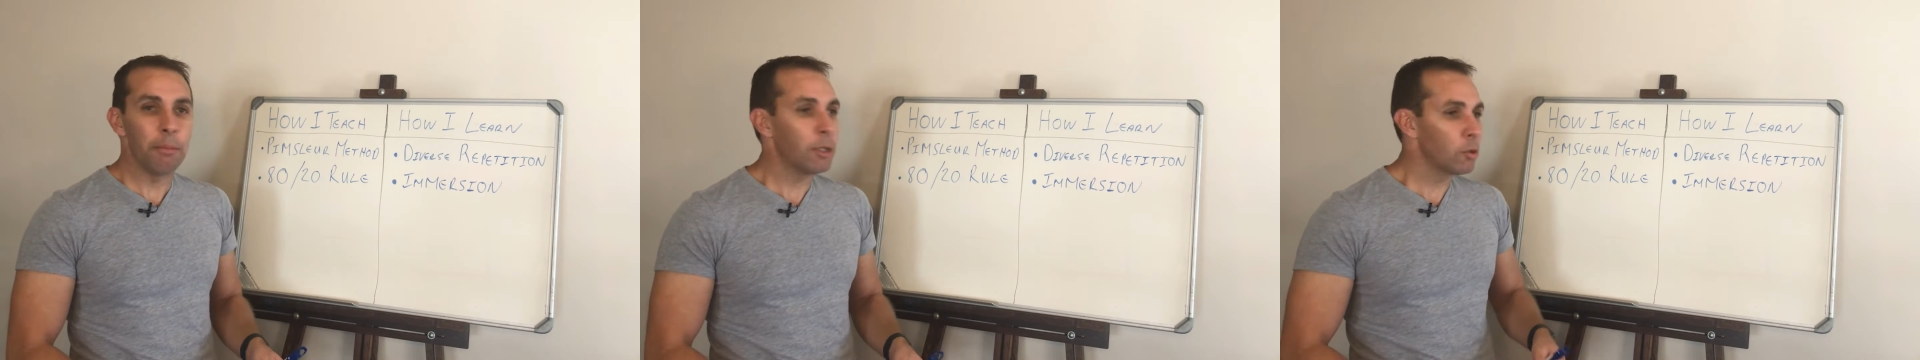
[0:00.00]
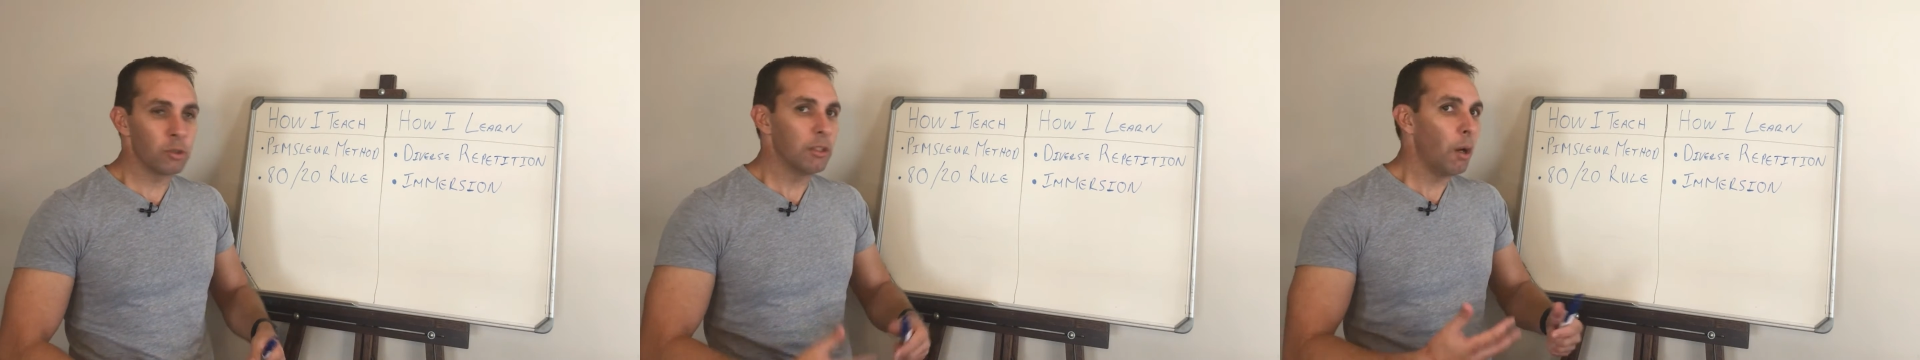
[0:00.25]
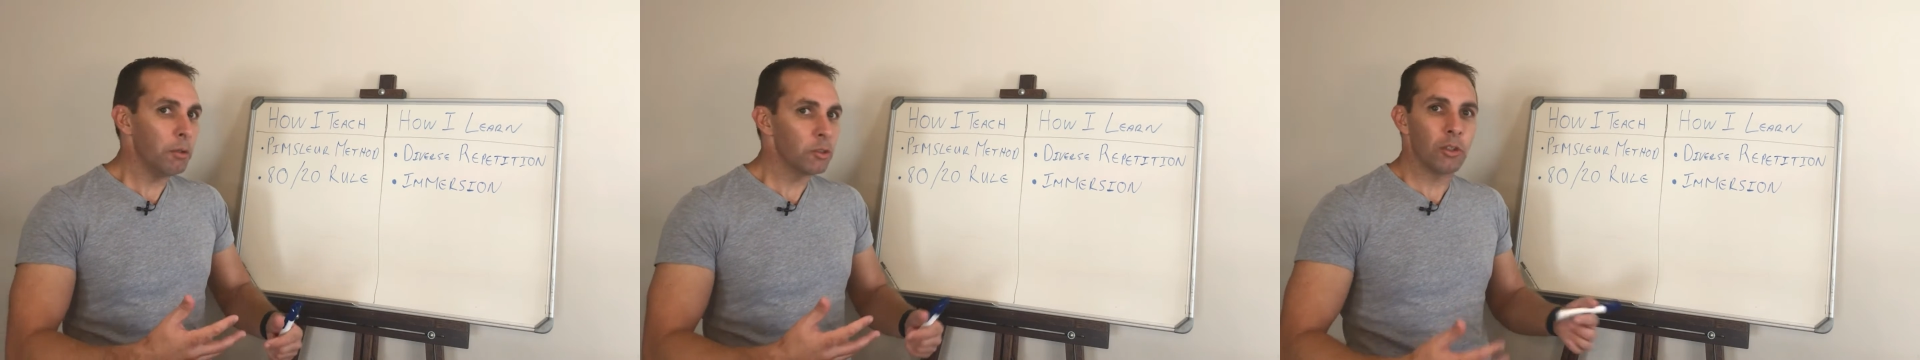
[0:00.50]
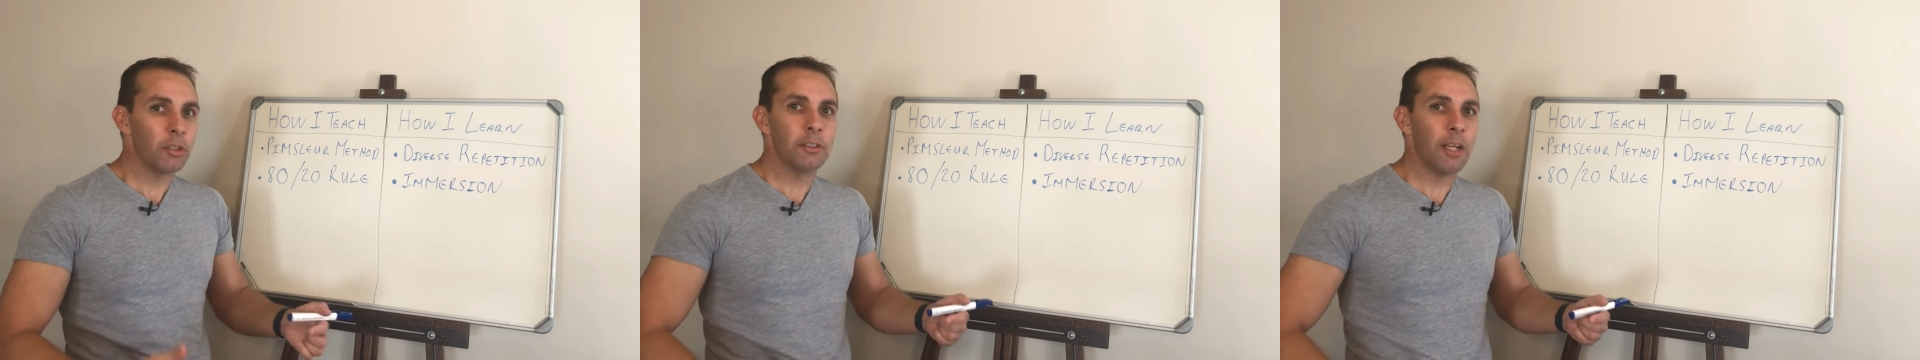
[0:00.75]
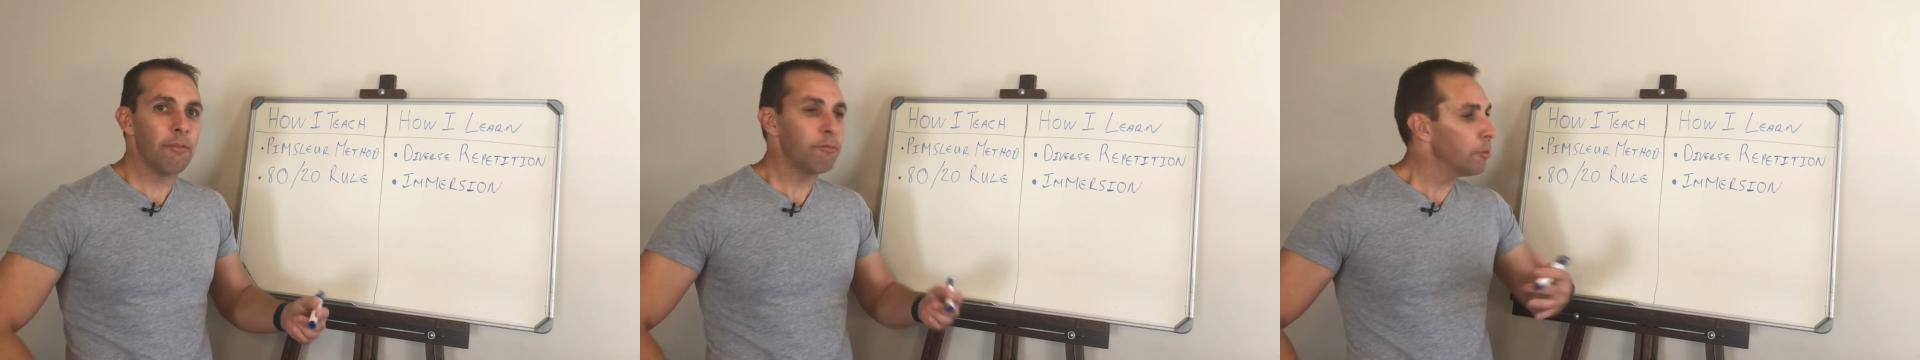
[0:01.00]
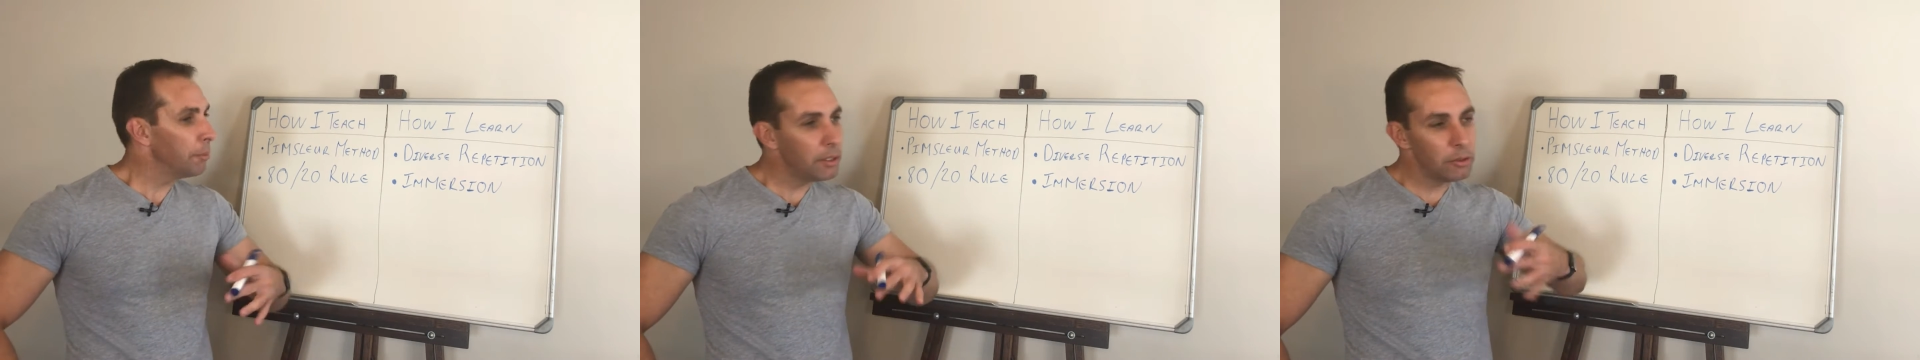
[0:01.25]
because no one's got time
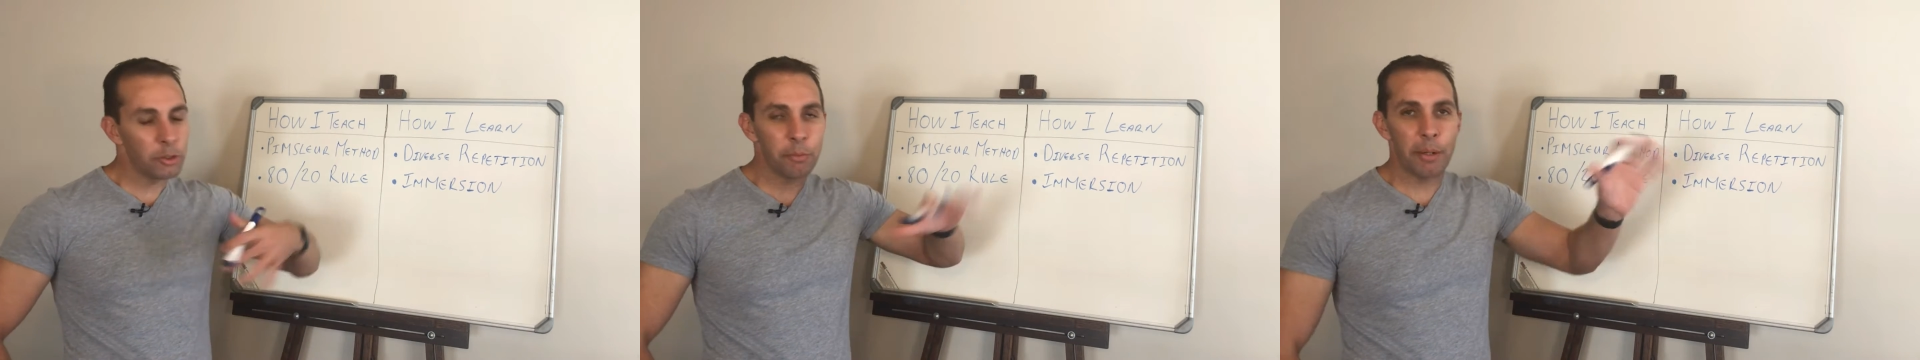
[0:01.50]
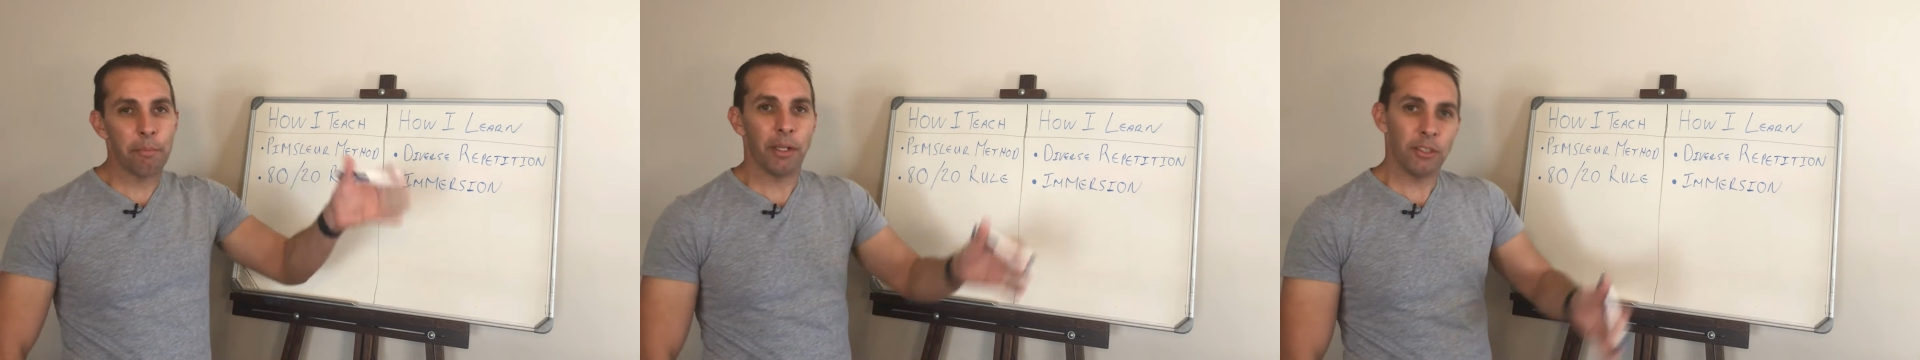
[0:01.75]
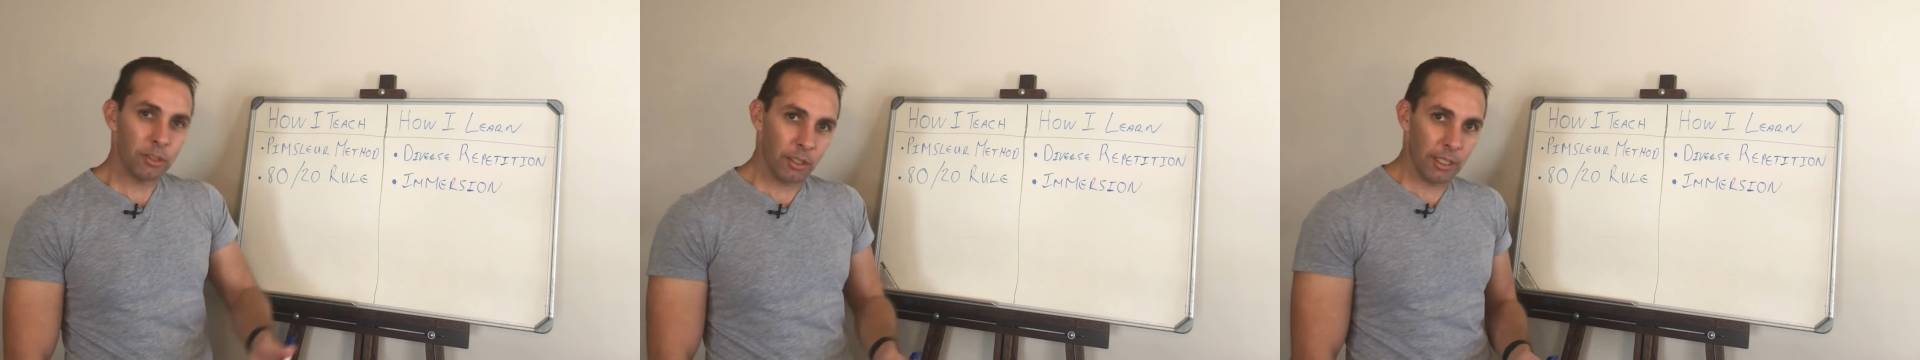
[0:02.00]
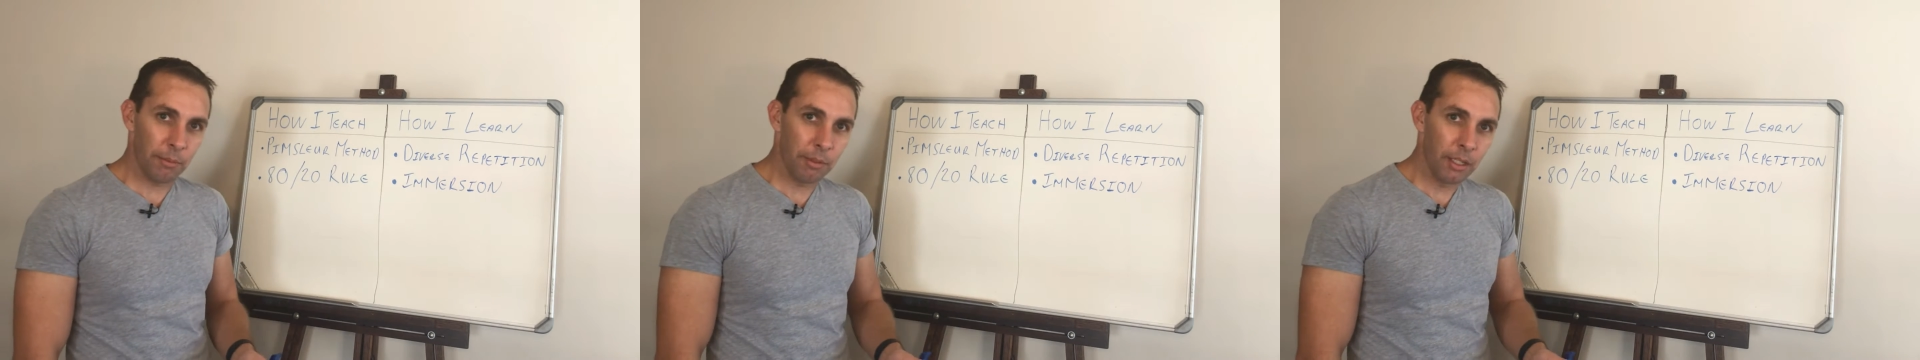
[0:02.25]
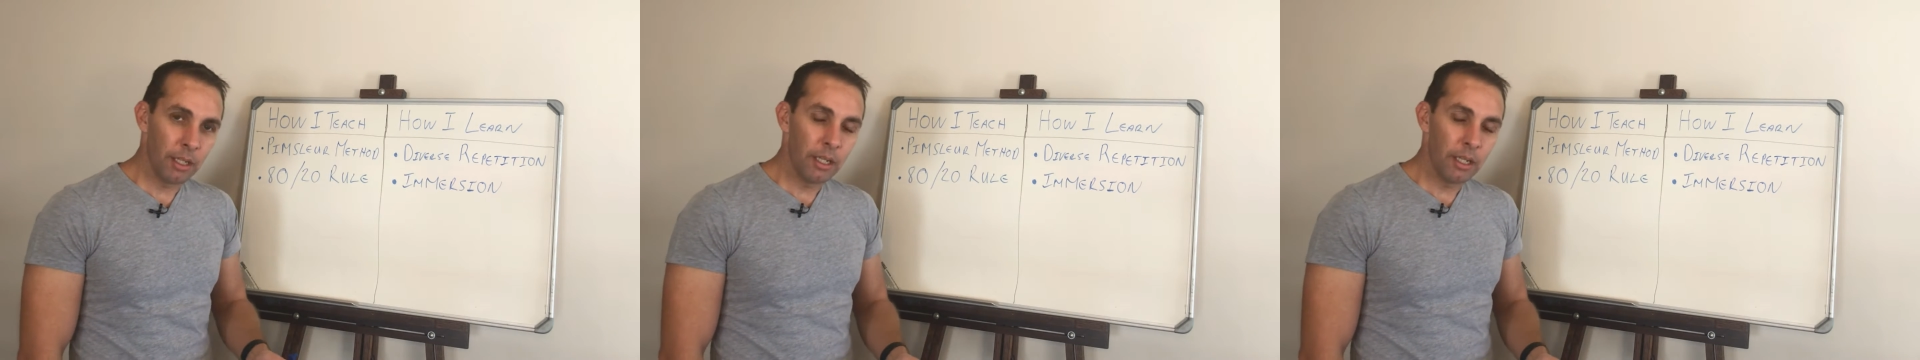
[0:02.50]
for me to spend months on them.